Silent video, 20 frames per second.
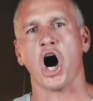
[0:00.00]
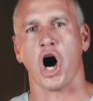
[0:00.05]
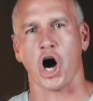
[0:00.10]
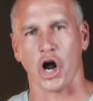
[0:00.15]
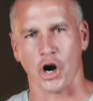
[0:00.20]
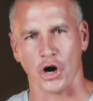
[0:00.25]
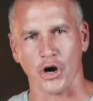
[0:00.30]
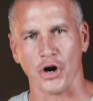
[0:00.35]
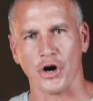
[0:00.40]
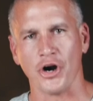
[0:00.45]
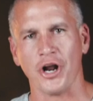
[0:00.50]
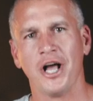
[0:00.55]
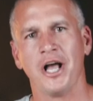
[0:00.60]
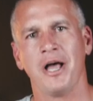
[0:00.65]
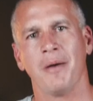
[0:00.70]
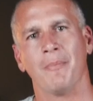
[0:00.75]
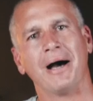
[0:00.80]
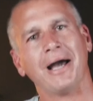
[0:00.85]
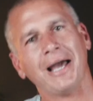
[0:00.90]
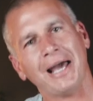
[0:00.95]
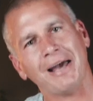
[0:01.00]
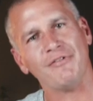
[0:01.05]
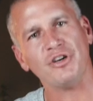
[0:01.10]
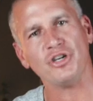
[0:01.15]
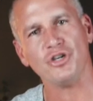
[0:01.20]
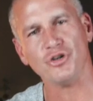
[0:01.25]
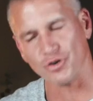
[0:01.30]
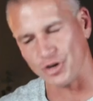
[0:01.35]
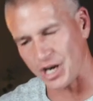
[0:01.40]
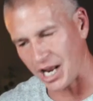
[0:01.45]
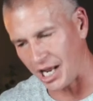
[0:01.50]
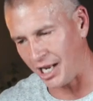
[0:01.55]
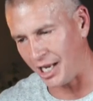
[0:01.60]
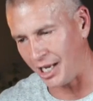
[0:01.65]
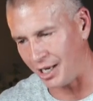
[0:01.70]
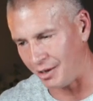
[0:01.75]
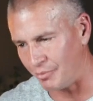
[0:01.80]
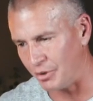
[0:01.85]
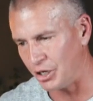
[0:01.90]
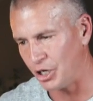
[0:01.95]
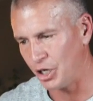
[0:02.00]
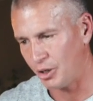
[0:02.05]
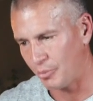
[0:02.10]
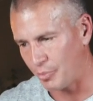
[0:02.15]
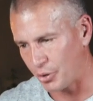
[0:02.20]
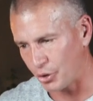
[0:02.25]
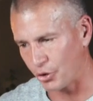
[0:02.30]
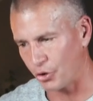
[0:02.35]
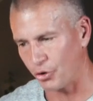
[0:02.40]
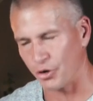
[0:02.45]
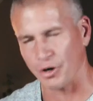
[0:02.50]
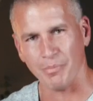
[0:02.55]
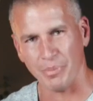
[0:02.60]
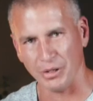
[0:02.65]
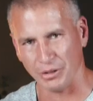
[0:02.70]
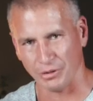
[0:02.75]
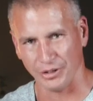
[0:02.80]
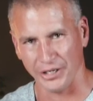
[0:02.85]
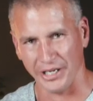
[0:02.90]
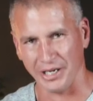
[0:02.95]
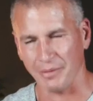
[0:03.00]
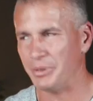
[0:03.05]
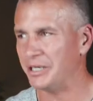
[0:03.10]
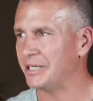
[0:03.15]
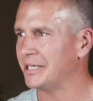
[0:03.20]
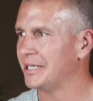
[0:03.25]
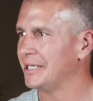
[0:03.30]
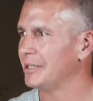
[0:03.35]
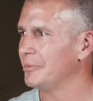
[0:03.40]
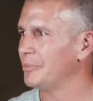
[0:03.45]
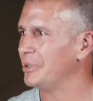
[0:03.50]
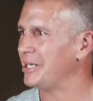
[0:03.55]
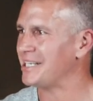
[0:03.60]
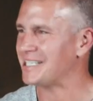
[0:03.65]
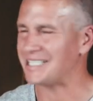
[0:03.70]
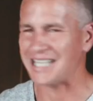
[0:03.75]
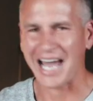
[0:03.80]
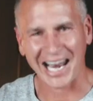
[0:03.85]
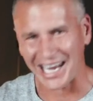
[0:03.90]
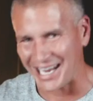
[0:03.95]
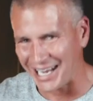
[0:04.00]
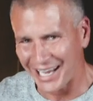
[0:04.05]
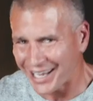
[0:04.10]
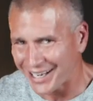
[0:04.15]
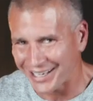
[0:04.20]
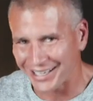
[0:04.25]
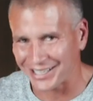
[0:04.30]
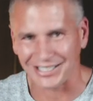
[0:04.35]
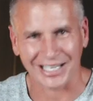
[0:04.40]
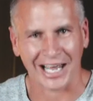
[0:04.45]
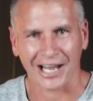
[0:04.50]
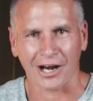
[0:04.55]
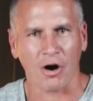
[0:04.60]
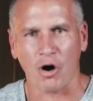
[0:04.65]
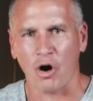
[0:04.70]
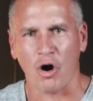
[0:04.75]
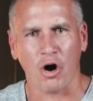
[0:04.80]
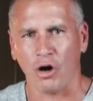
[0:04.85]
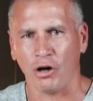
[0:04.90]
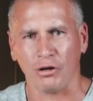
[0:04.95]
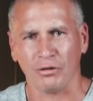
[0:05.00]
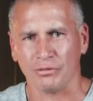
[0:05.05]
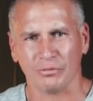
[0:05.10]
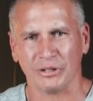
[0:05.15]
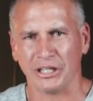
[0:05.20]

honored by having your name put on a building. But, but is that it? Is that all